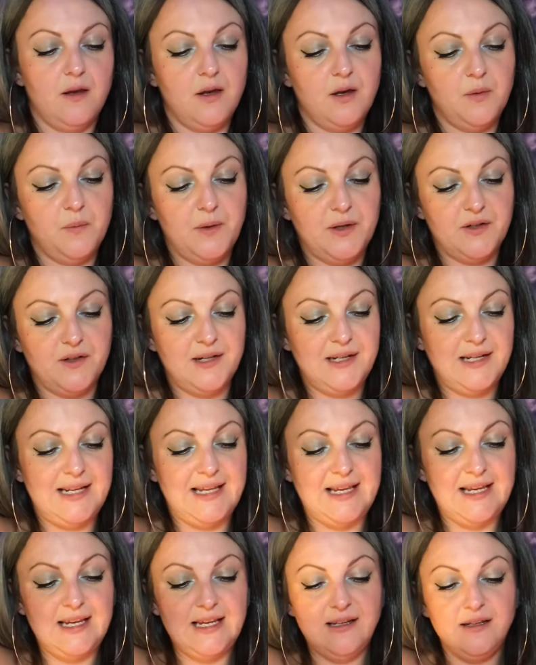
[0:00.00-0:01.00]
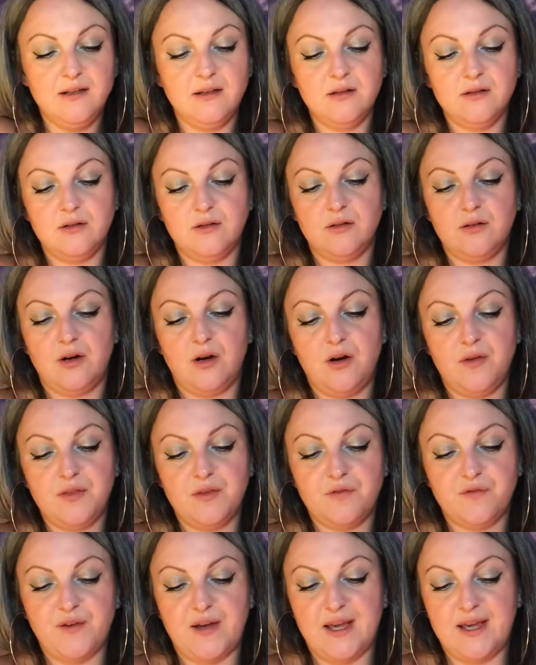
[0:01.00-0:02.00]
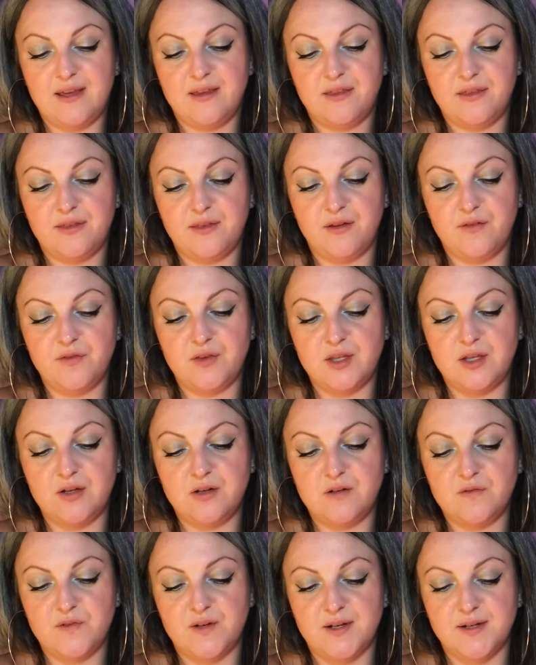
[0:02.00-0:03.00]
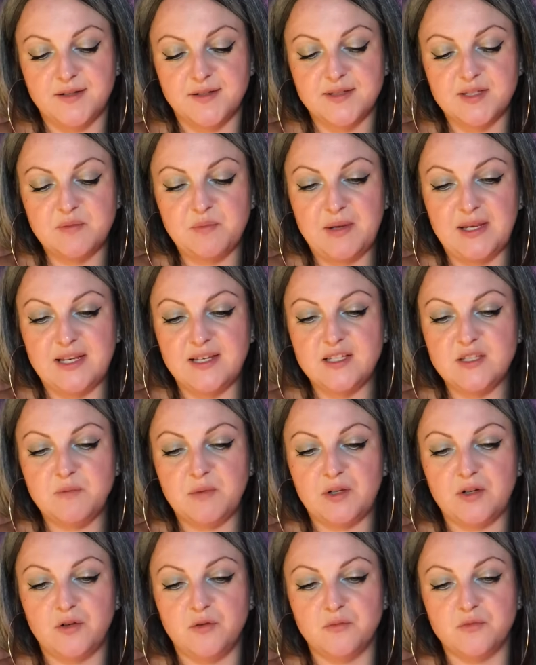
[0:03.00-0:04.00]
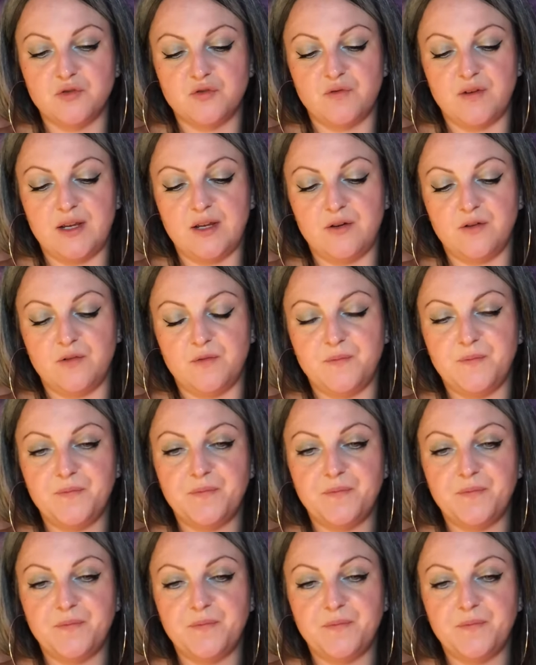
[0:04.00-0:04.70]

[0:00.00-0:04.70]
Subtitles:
When I lean on the faith of the universe, peace becomes real.